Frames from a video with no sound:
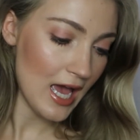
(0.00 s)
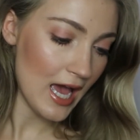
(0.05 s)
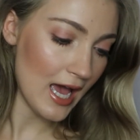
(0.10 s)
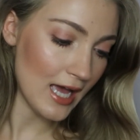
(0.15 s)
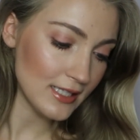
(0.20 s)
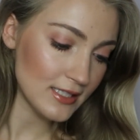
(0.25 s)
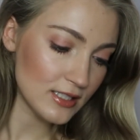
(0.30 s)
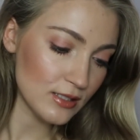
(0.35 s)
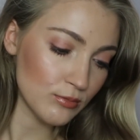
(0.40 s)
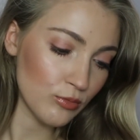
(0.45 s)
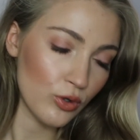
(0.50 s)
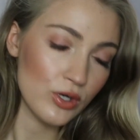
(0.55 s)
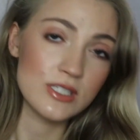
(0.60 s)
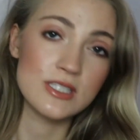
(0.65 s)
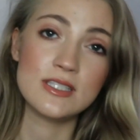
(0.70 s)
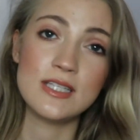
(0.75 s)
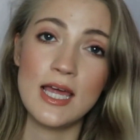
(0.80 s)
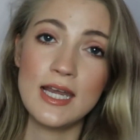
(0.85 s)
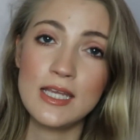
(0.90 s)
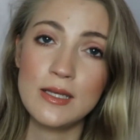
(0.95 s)
adds some more
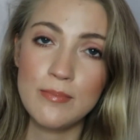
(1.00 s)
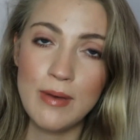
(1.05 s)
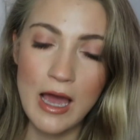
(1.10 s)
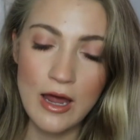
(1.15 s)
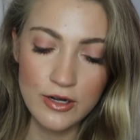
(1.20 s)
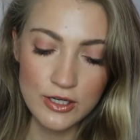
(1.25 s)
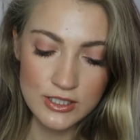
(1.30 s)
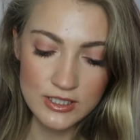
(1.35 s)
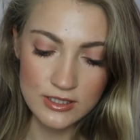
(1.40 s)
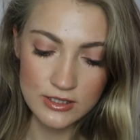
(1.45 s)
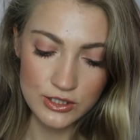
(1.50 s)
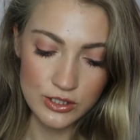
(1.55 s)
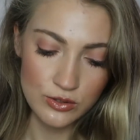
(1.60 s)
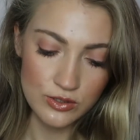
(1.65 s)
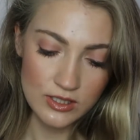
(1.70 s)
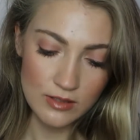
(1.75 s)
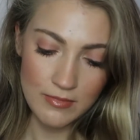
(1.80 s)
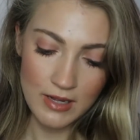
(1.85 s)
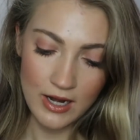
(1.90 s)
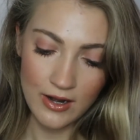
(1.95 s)
setting powder to
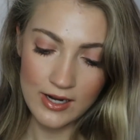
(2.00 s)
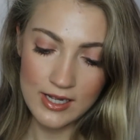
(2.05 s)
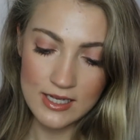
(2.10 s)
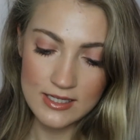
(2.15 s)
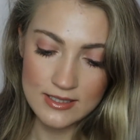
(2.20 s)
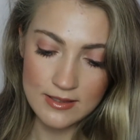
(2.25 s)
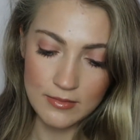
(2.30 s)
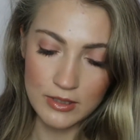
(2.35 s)
some areas.